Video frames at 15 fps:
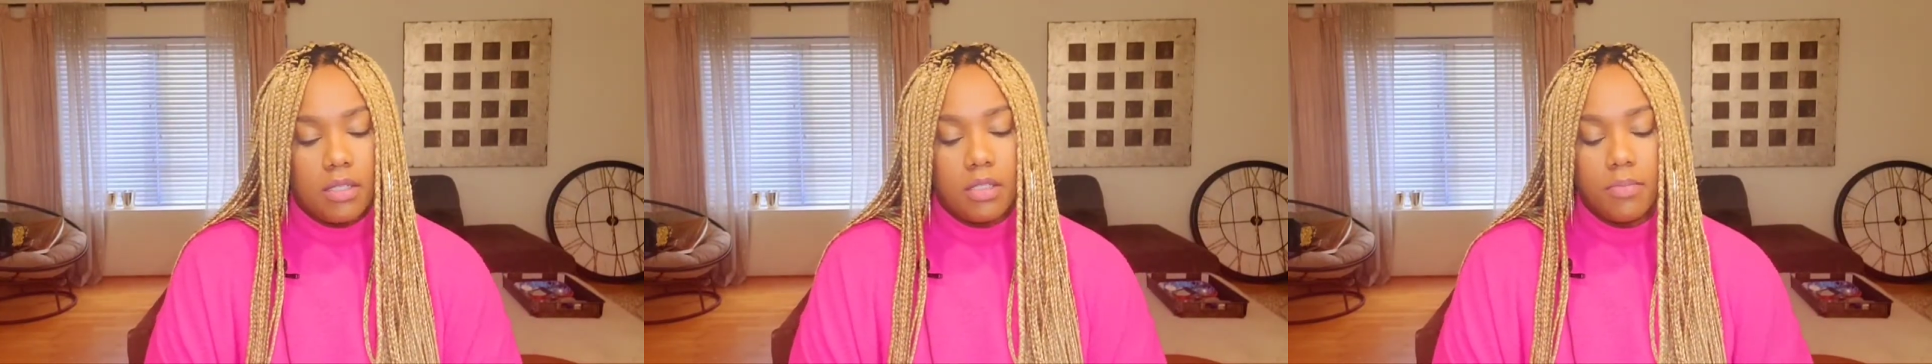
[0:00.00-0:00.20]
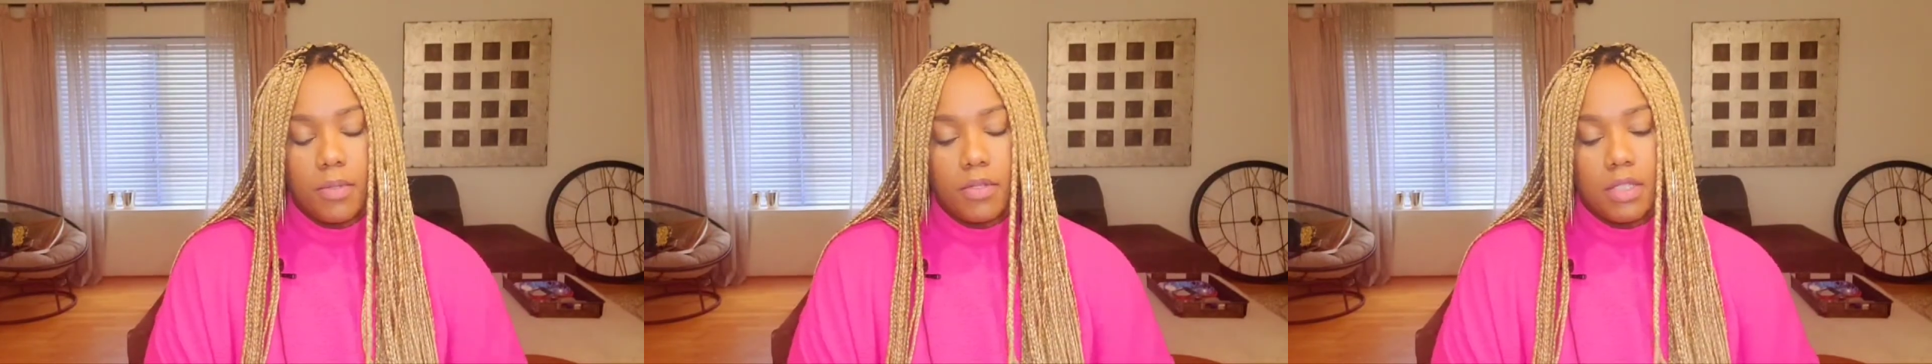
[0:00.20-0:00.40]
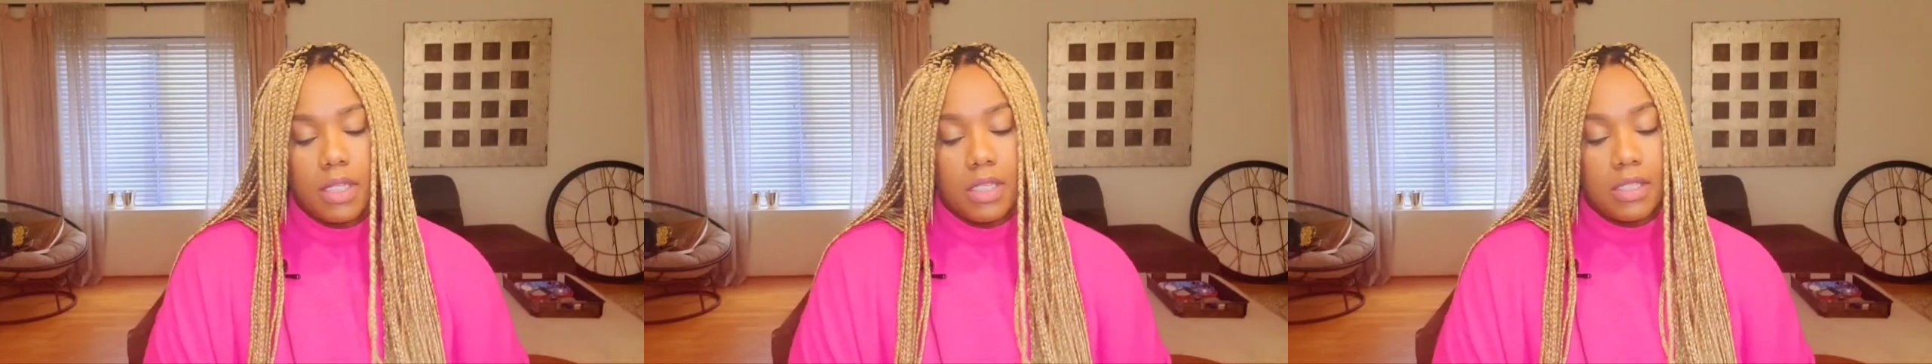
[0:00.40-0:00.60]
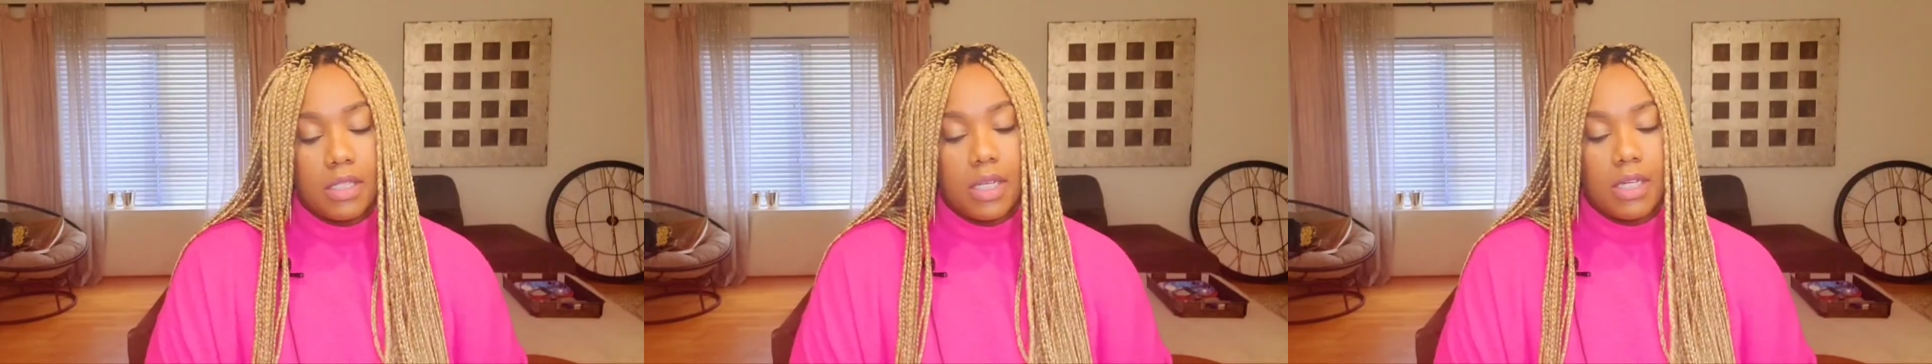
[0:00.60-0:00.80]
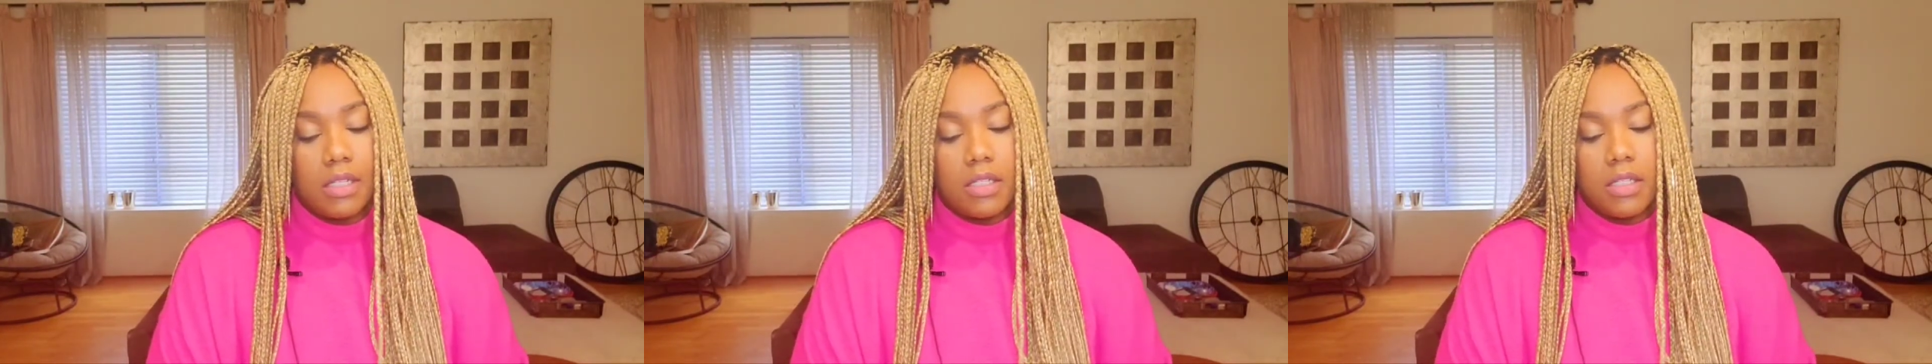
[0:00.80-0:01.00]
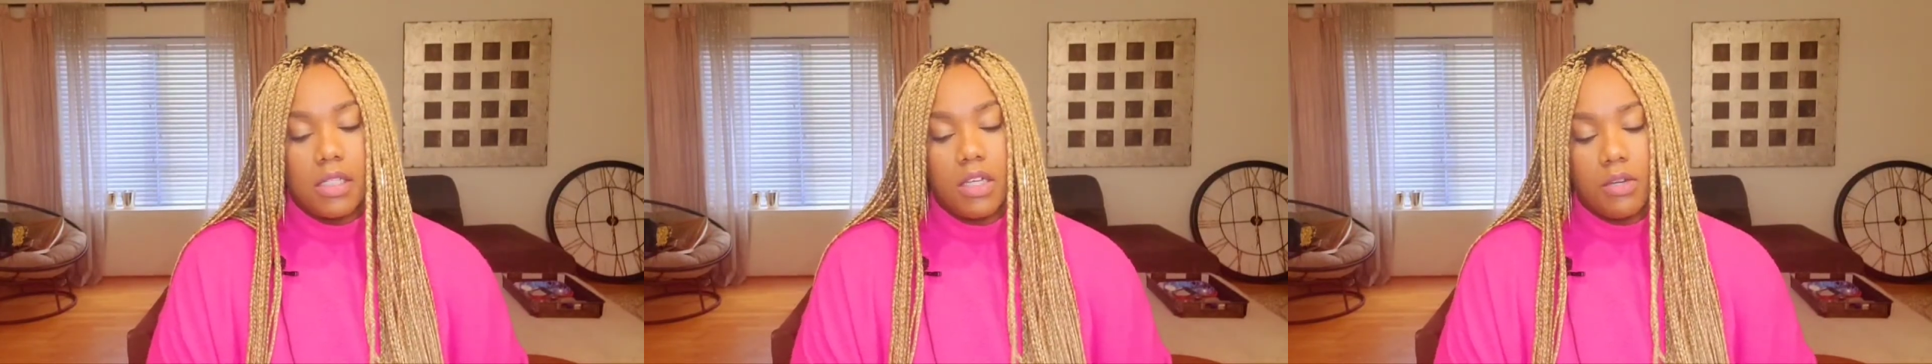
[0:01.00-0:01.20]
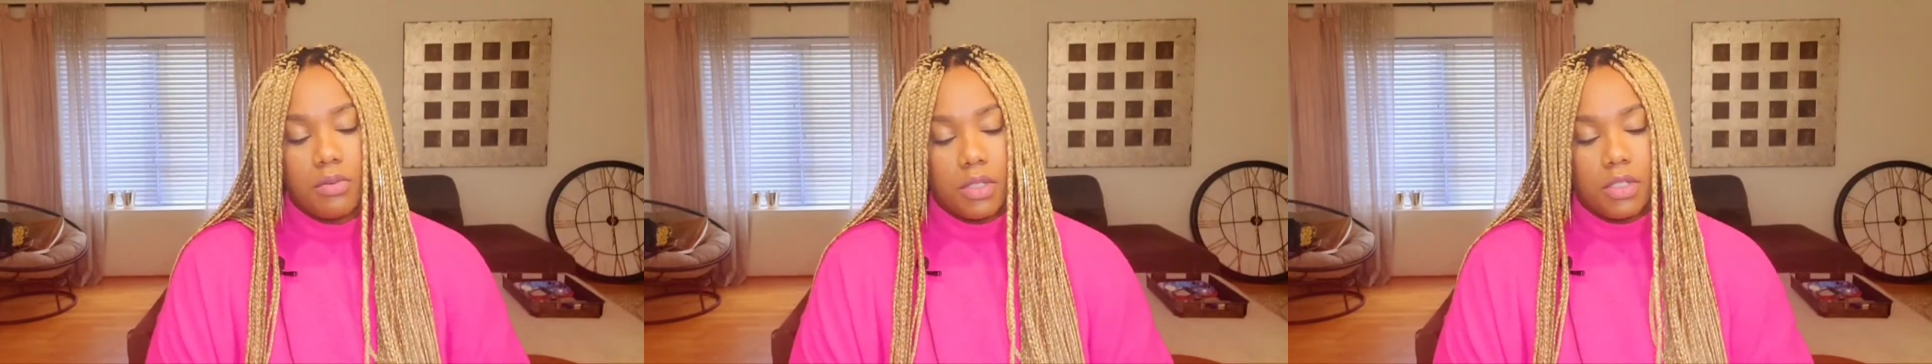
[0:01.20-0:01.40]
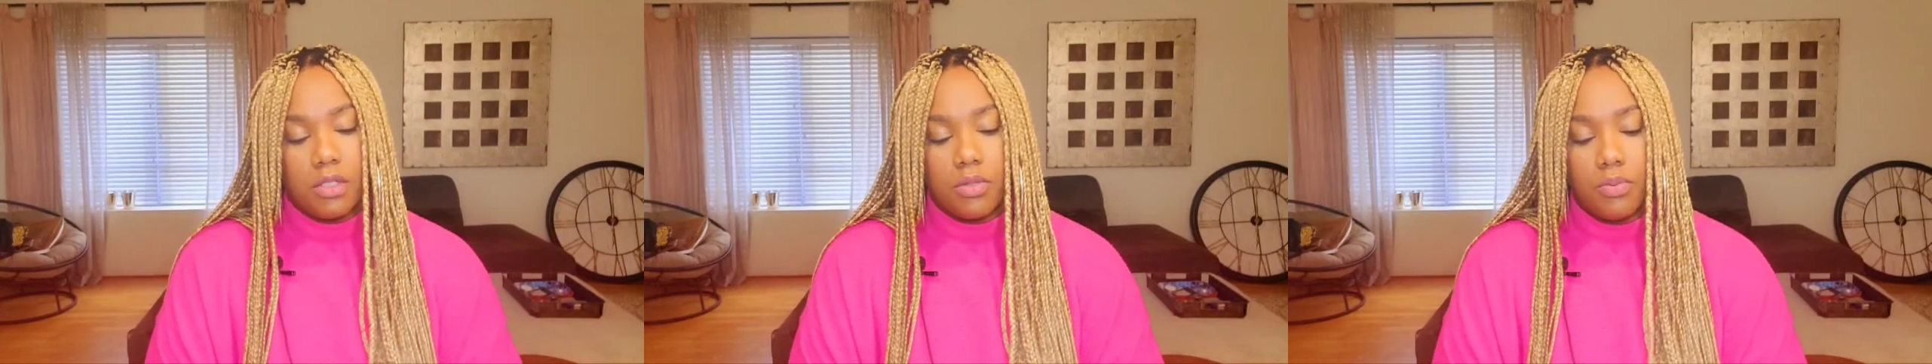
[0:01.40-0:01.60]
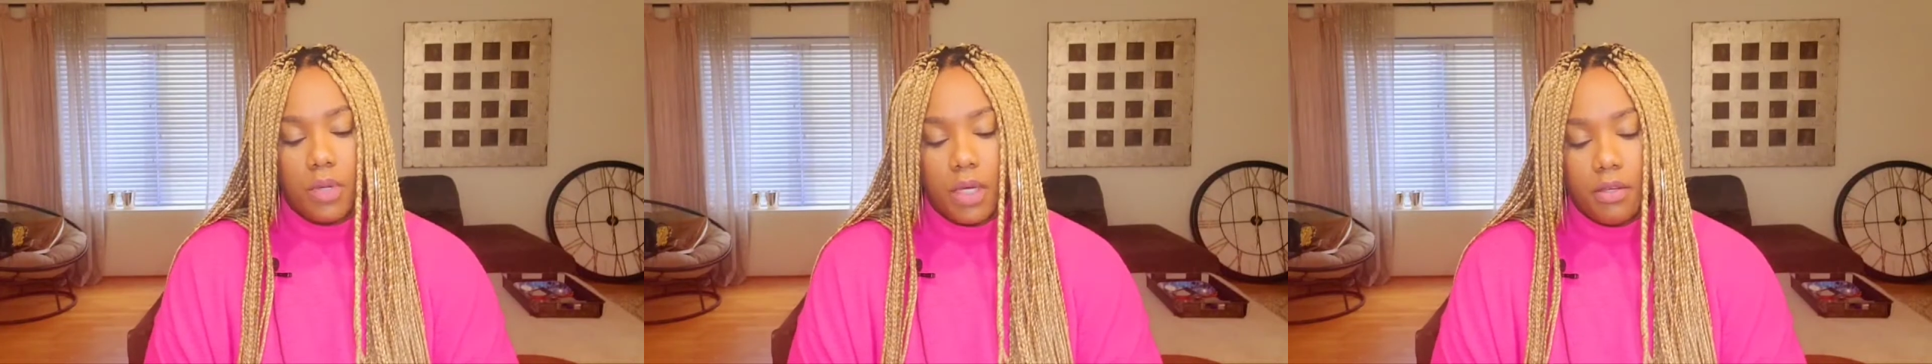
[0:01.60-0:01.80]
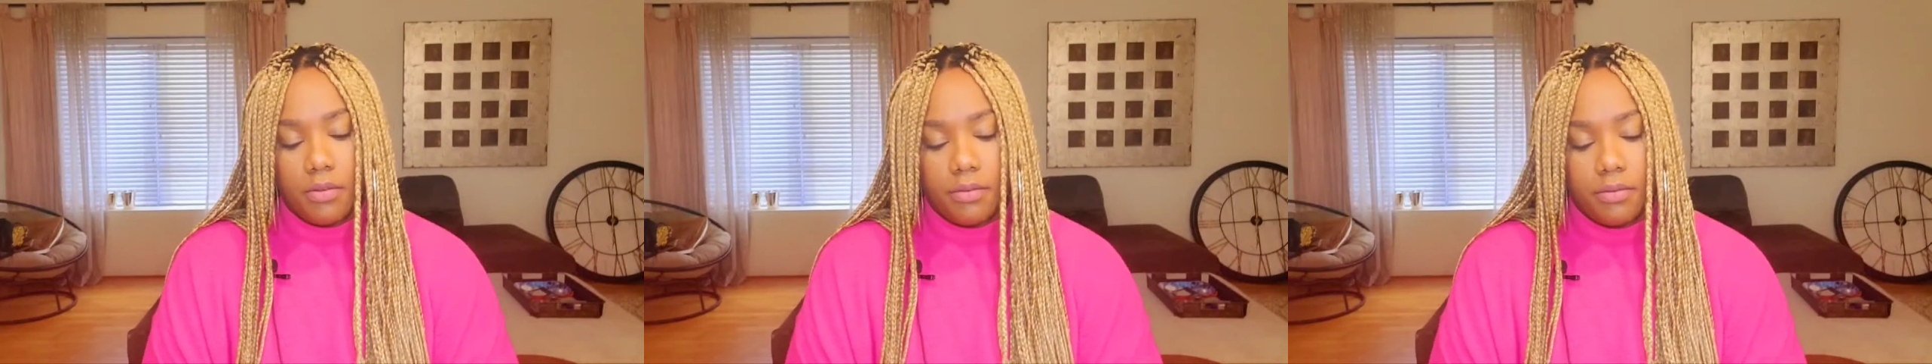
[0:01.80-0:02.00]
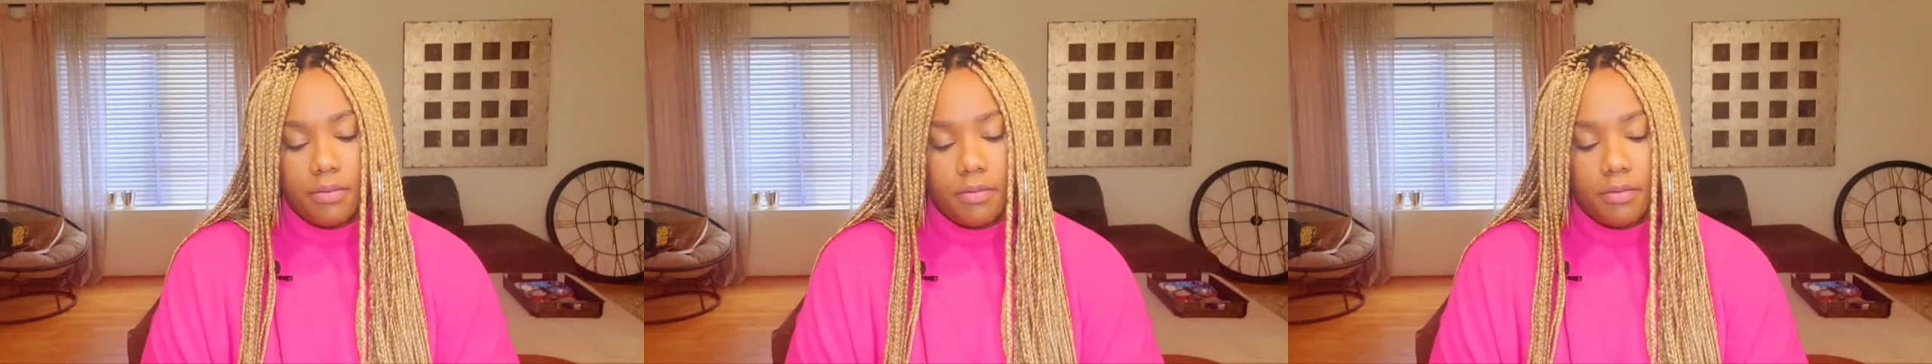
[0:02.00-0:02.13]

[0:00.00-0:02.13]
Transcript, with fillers: This person has a lot of secrets as well